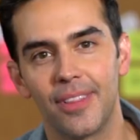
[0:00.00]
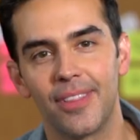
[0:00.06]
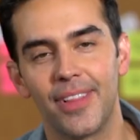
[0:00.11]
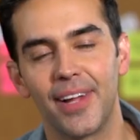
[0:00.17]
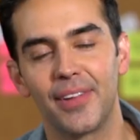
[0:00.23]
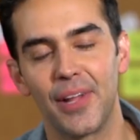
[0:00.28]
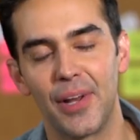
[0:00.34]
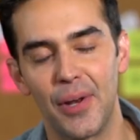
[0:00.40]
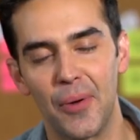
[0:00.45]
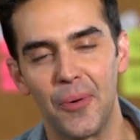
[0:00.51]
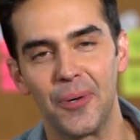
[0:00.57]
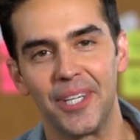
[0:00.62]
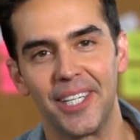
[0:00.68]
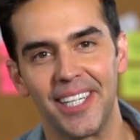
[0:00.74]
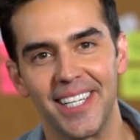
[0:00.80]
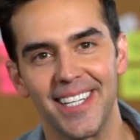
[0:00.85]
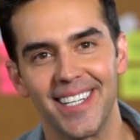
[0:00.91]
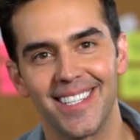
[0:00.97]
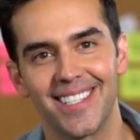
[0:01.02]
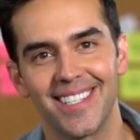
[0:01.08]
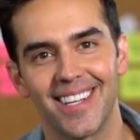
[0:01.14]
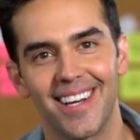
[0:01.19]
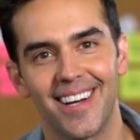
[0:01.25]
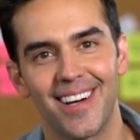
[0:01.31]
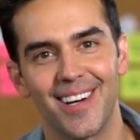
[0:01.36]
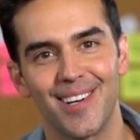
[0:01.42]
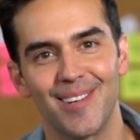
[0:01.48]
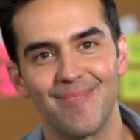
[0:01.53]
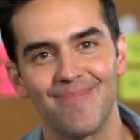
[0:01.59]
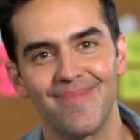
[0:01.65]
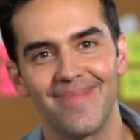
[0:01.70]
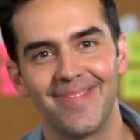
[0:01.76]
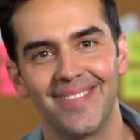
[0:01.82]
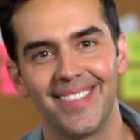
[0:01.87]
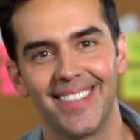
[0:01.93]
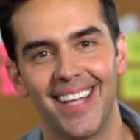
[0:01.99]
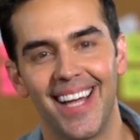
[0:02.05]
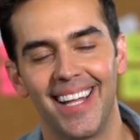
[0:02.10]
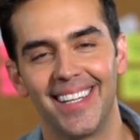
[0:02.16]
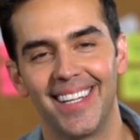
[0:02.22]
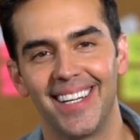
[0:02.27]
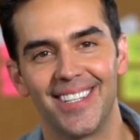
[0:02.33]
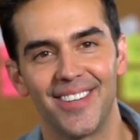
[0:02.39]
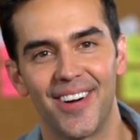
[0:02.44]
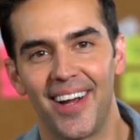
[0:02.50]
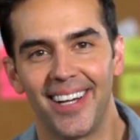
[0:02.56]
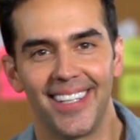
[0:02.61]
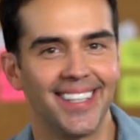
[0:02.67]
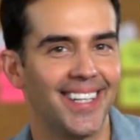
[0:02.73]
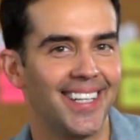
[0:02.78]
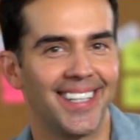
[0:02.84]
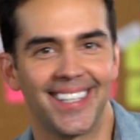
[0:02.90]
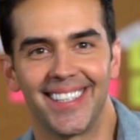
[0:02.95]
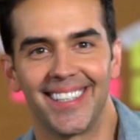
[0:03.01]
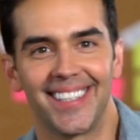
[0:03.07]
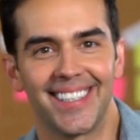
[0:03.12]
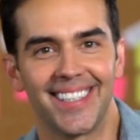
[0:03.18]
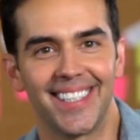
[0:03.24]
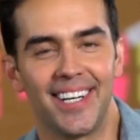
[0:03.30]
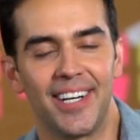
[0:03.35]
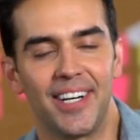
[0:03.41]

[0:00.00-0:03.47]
think they know what it is, um, and they try and like, you